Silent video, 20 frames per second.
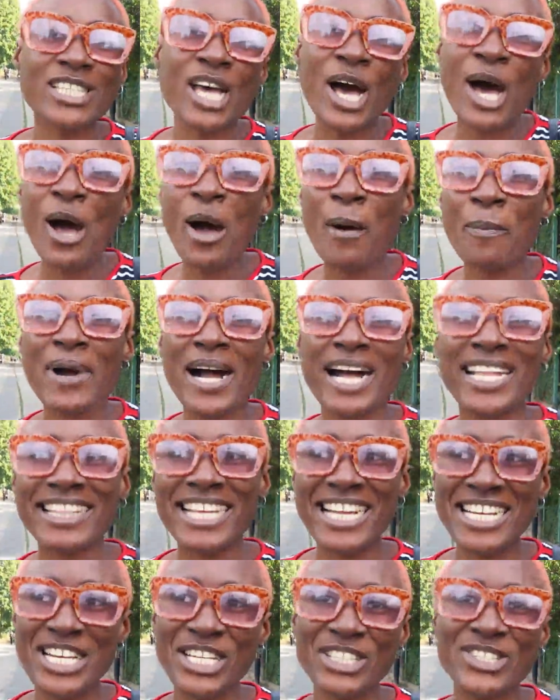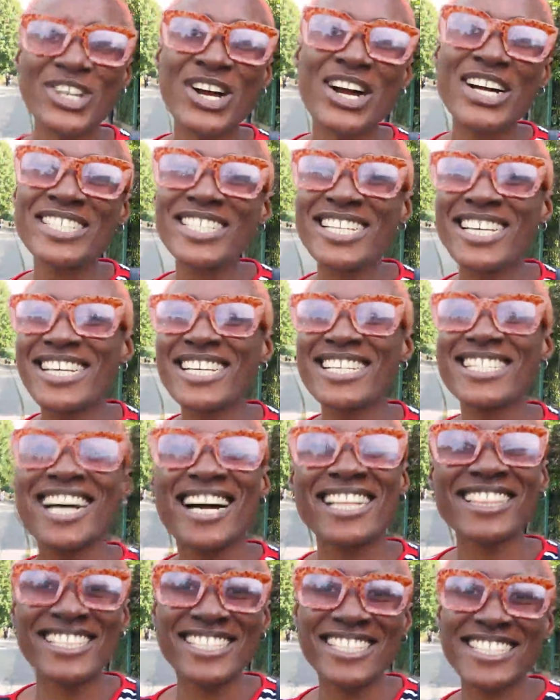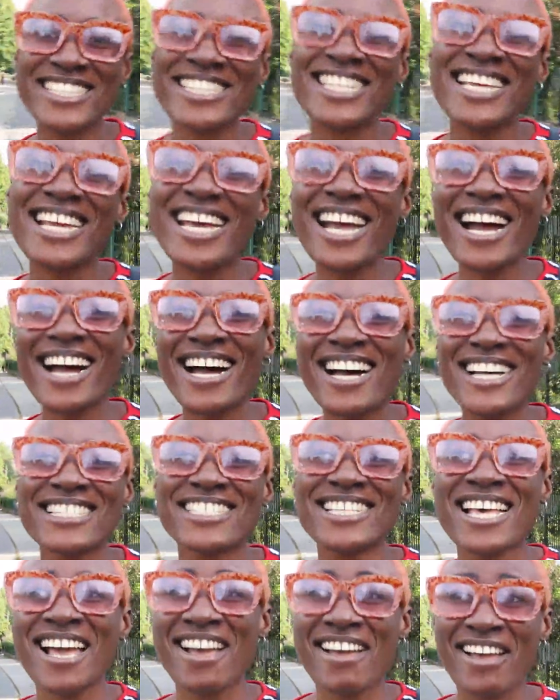top and then a trousers and then sneakers.